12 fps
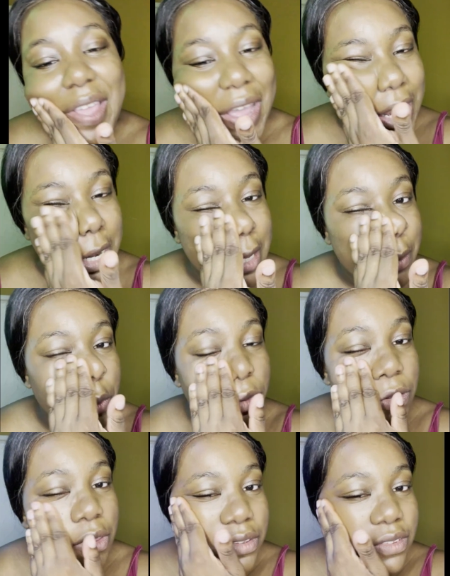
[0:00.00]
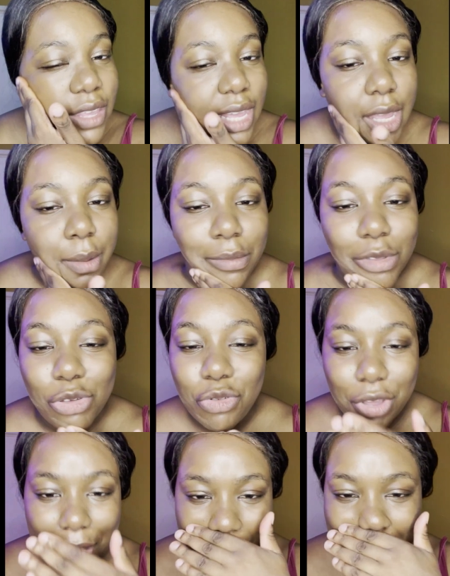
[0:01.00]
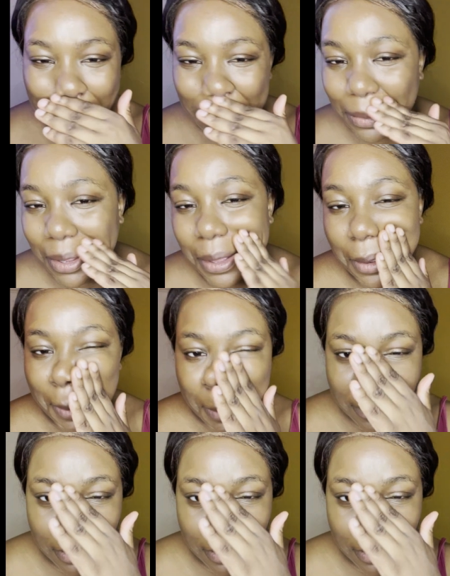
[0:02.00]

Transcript: and it will do the same trick as well.